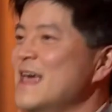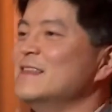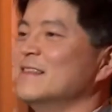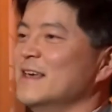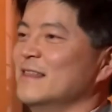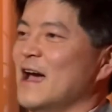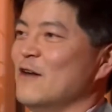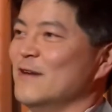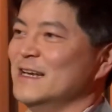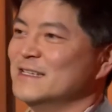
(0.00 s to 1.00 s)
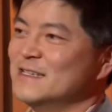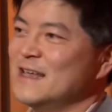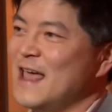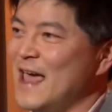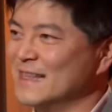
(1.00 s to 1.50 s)
8-lane highways,
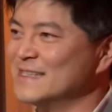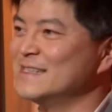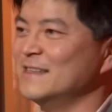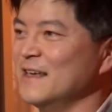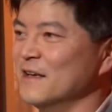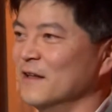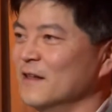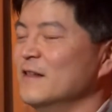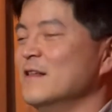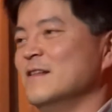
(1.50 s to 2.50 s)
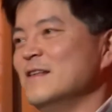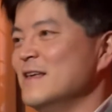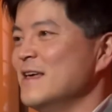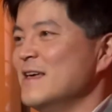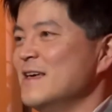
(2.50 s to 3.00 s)
and still
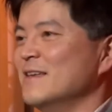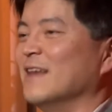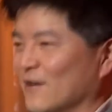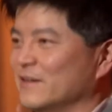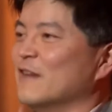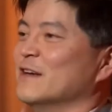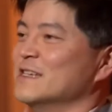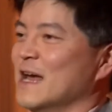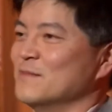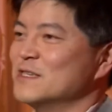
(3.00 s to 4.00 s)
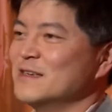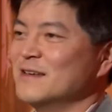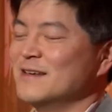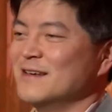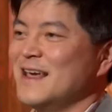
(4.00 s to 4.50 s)
there are traffic jams.
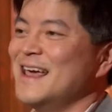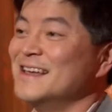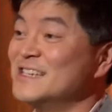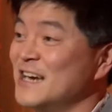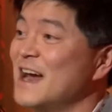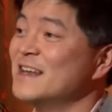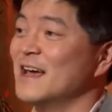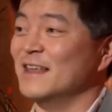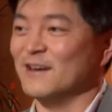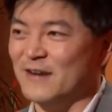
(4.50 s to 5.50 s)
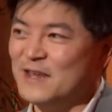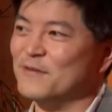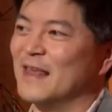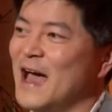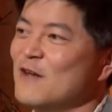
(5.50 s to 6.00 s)
In China, there are
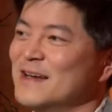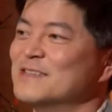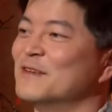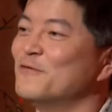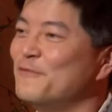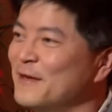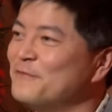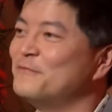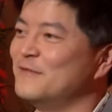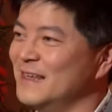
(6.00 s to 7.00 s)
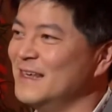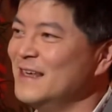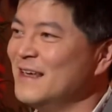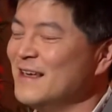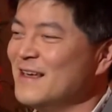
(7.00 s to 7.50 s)
even highways with
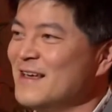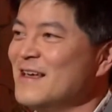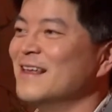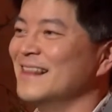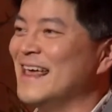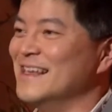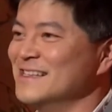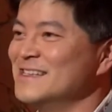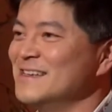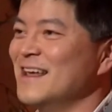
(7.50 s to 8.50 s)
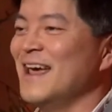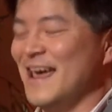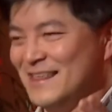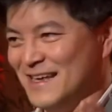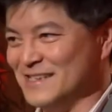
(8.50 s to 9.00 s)
50 lanes,
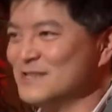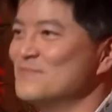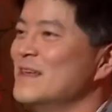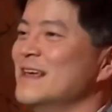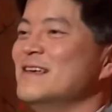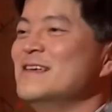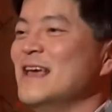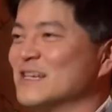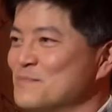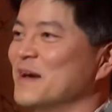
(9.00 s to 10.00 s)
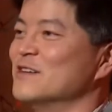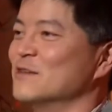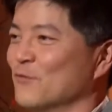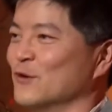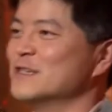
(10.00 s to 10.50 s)
and they
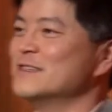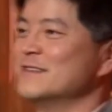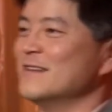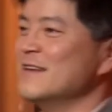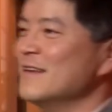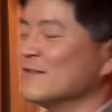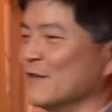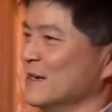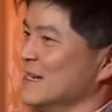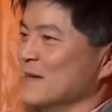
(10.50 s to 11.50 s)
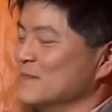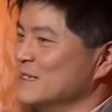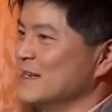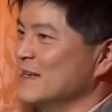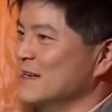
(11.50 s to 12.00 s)
experience the worst traffic
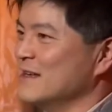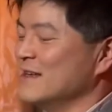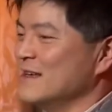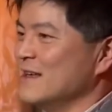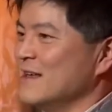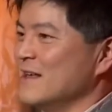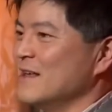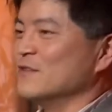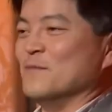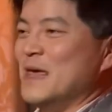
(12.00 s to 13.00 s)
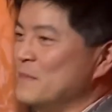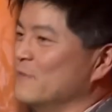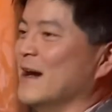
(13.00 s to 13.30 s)
jams. So maybe